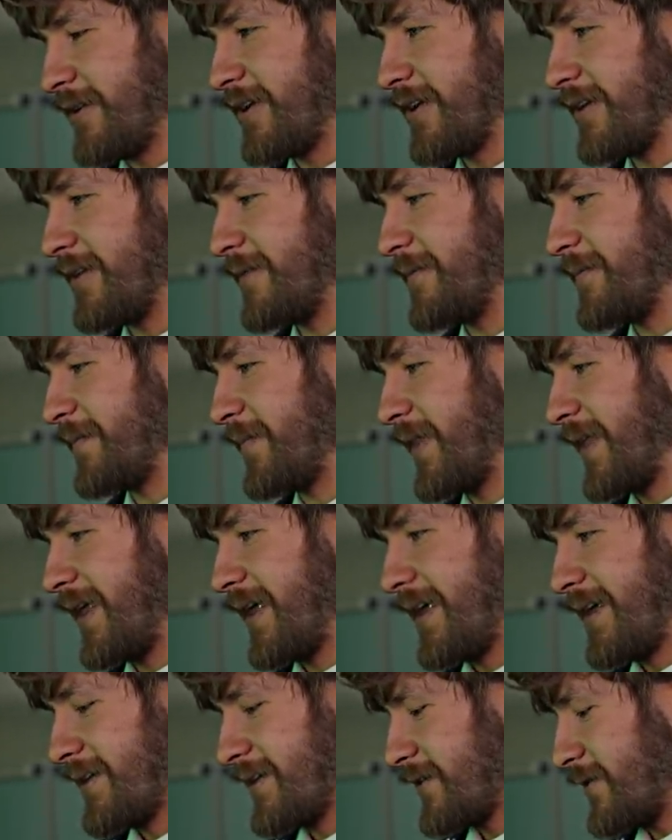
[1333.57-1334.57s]
Okay,
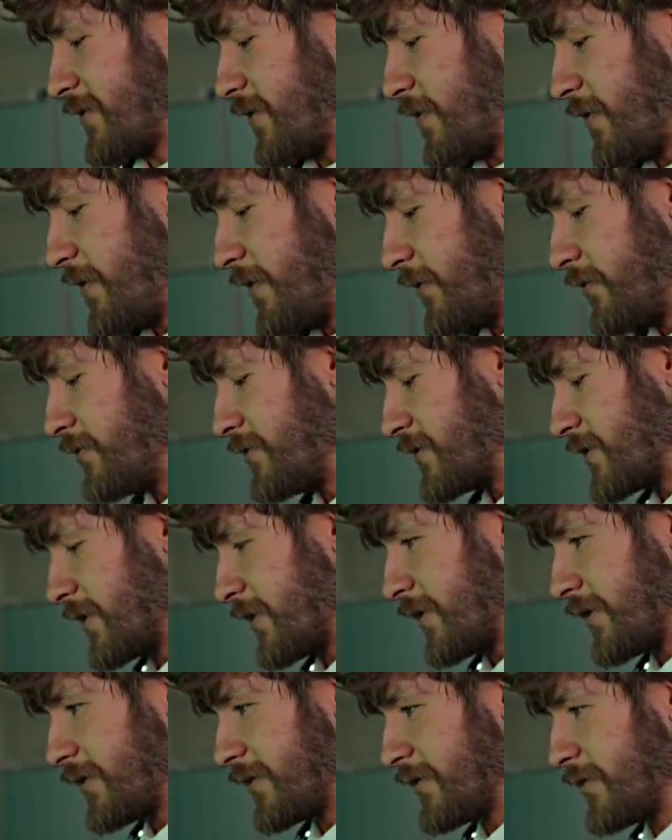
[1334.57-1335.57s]
so those
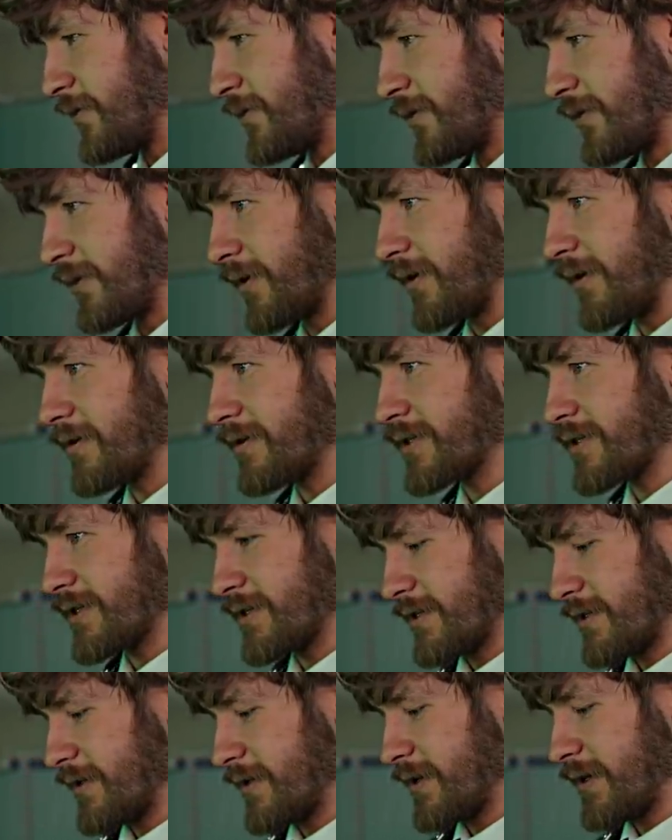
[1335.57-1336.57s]
are your
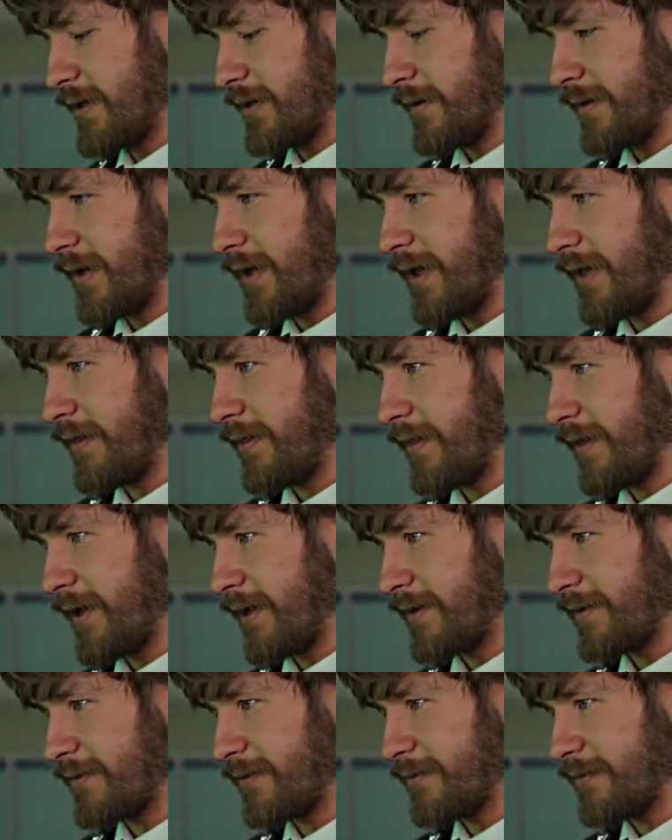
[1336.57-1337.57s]
glasses there, and
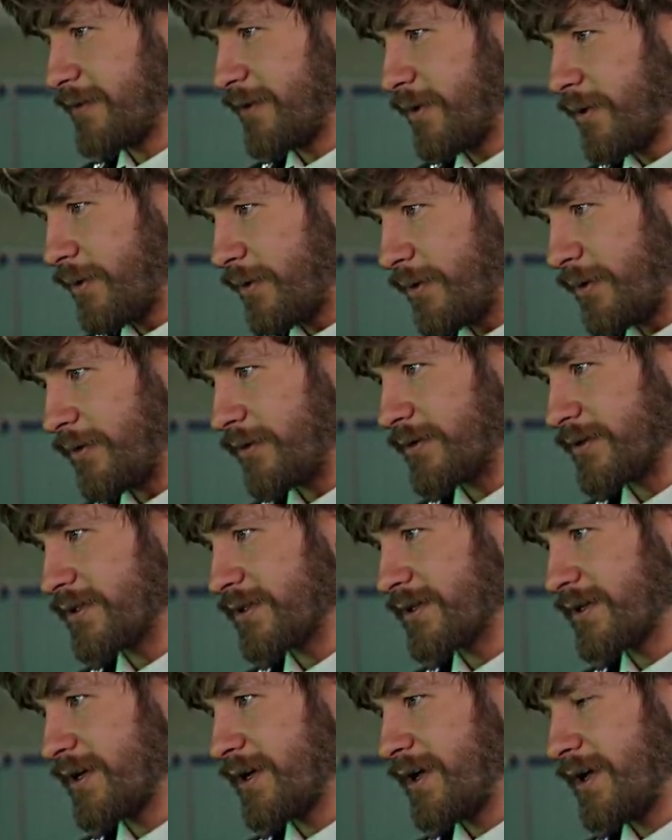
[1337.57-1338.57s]
that of
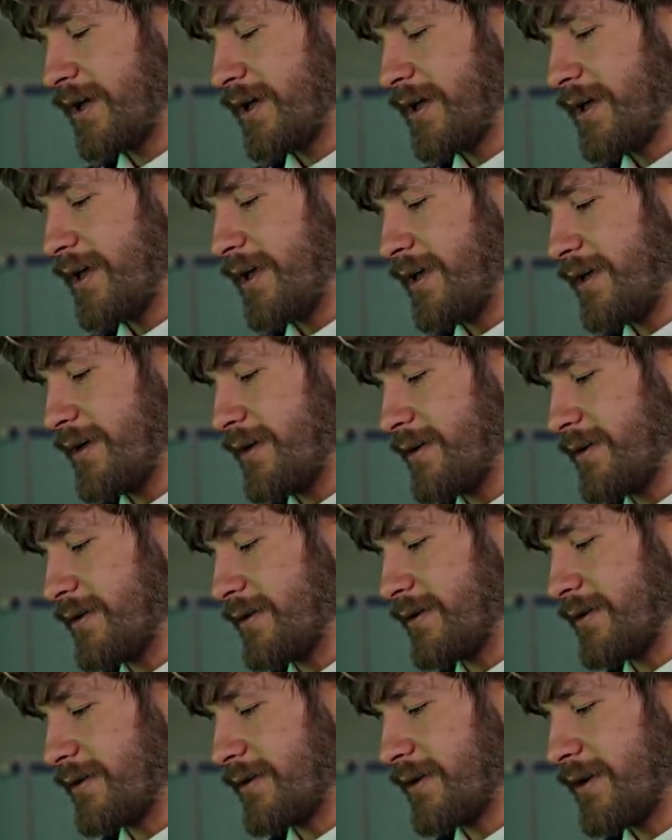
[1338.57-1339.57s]
course
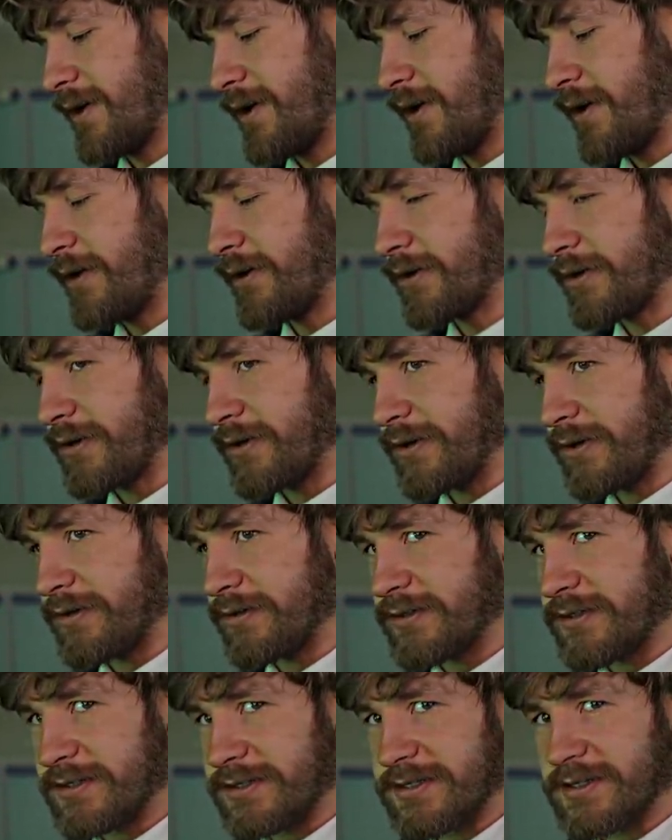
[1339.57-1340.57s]
is
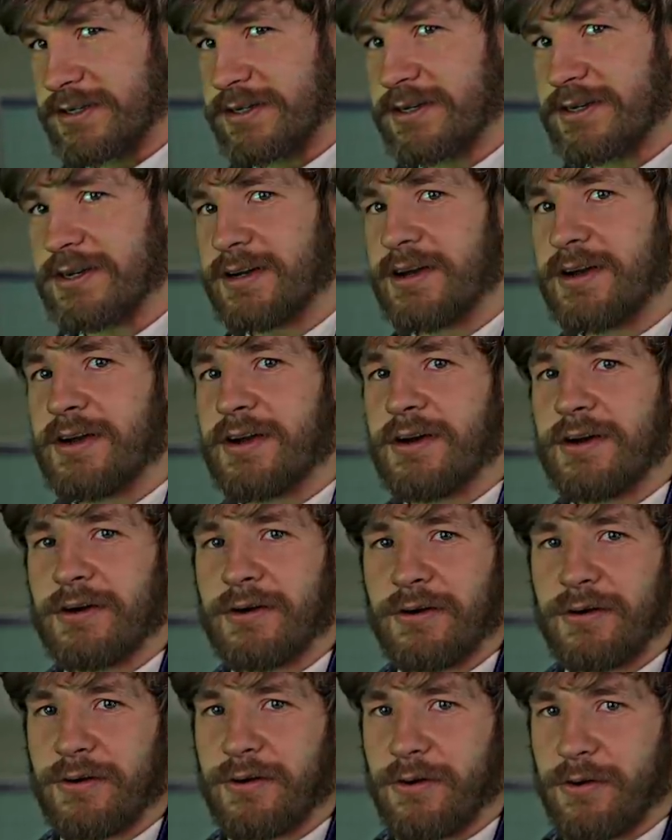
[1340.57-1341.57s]
courtesy
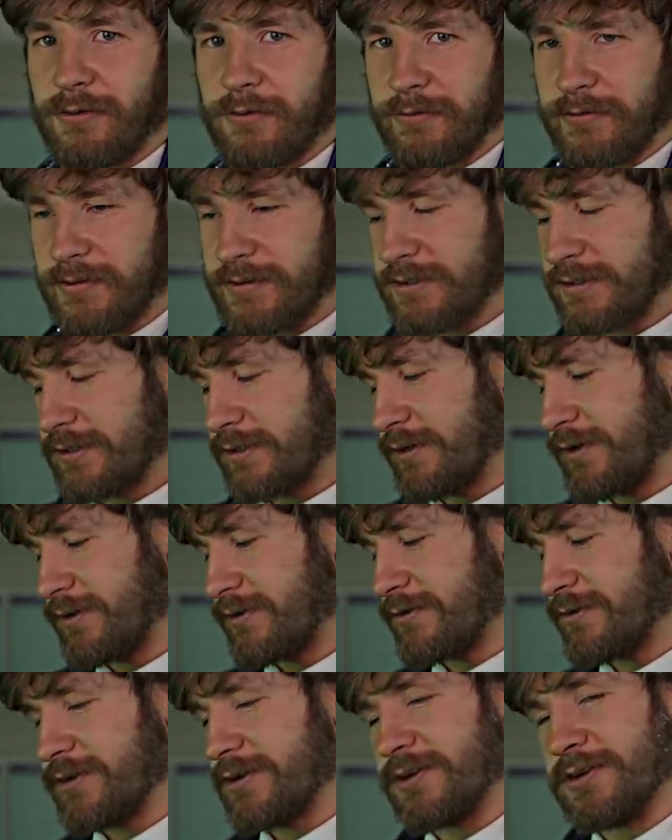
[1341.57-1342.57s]
of the
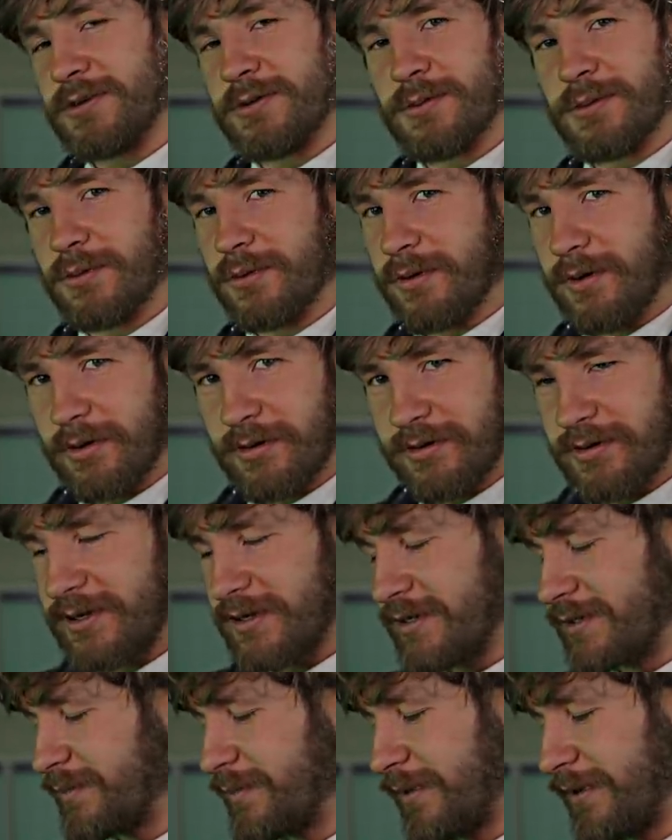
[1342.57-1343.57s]
surgery. You will not
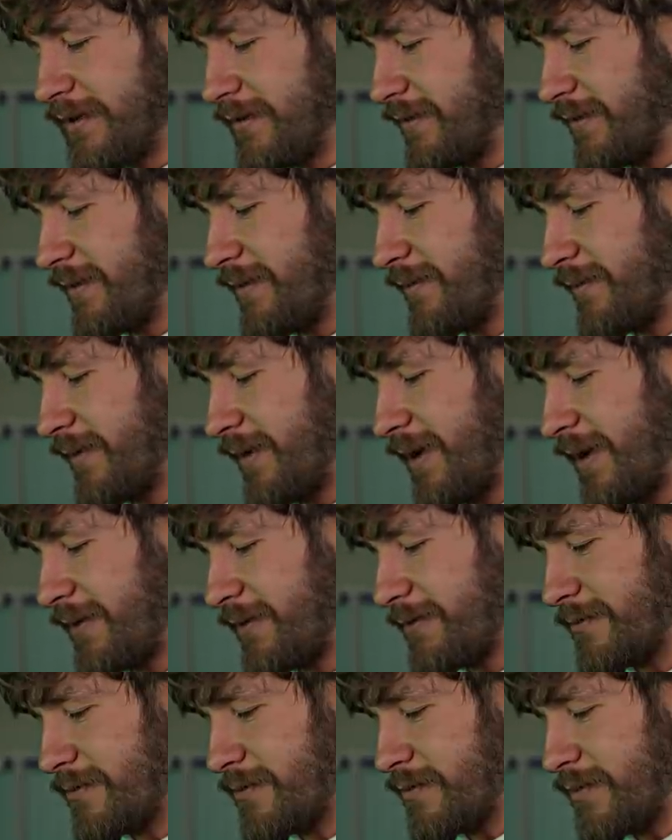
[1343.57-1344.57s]
need to pay them
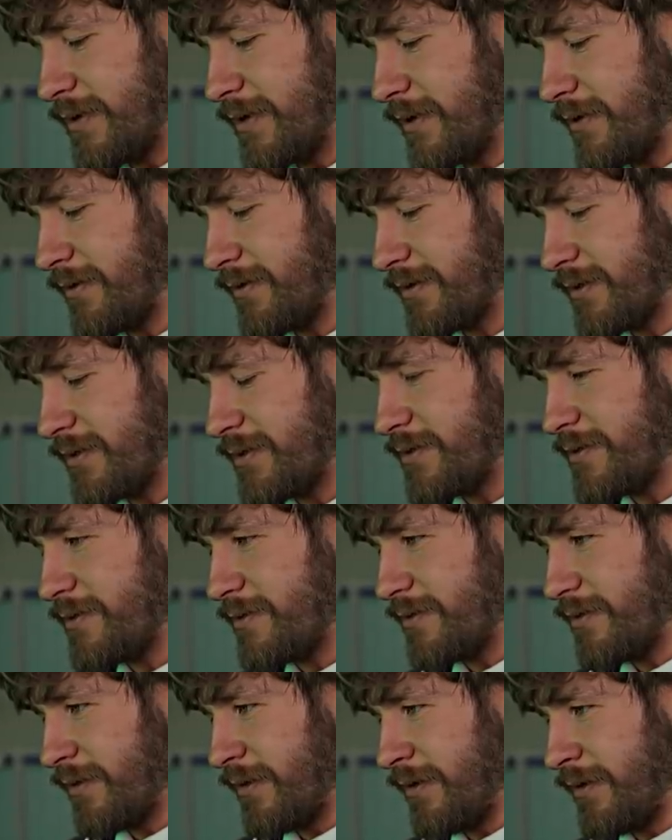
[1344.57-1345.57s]
at all because
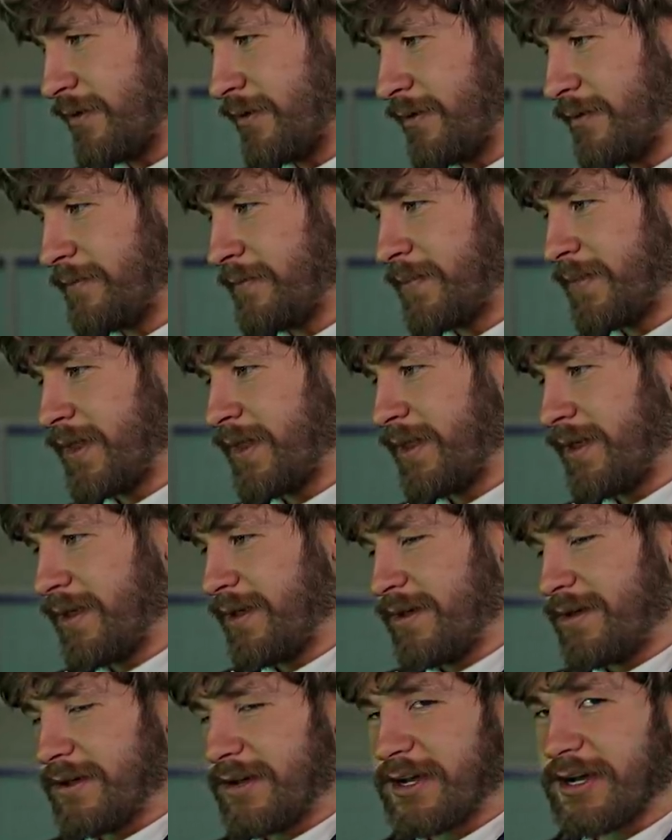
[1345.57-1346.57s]
you are
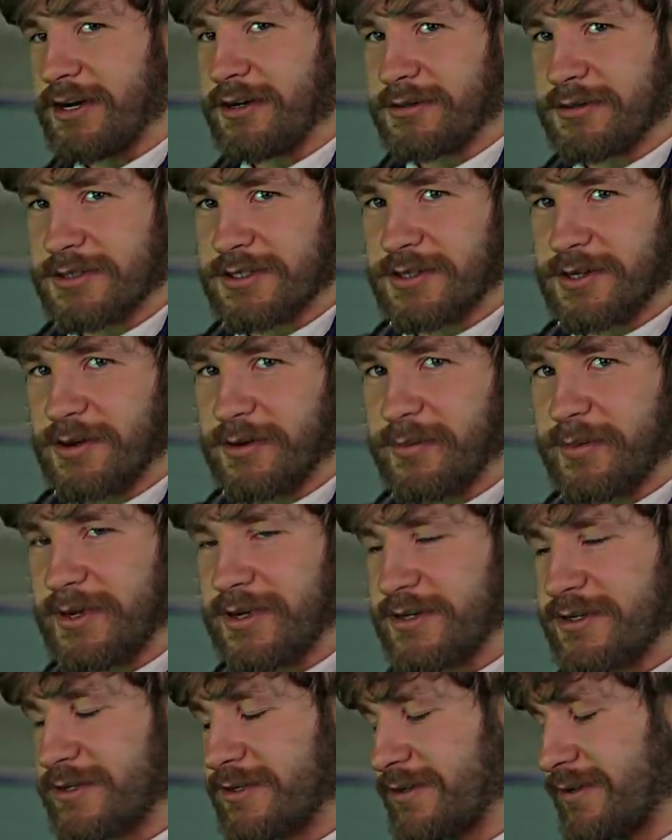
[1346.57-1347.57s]
a star
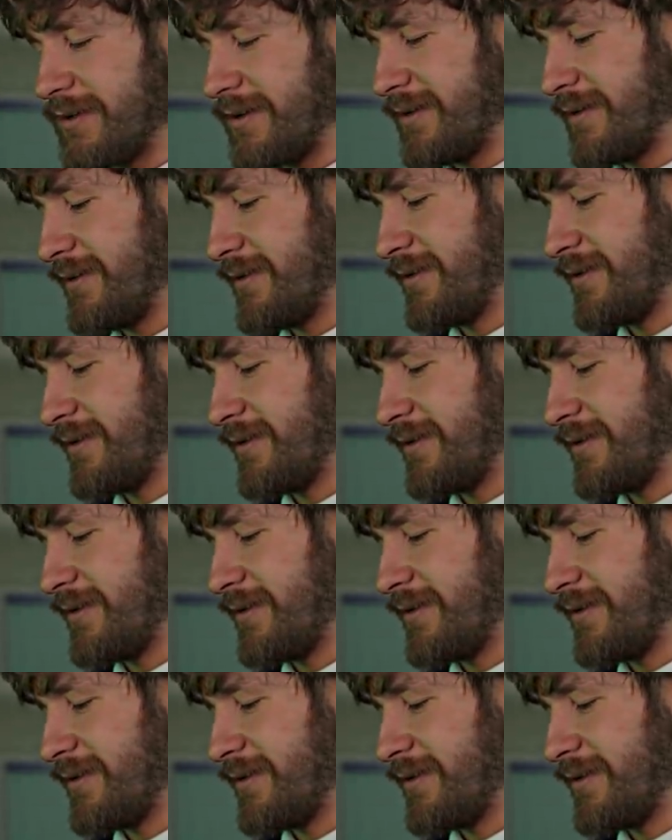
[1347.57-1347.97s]
patient.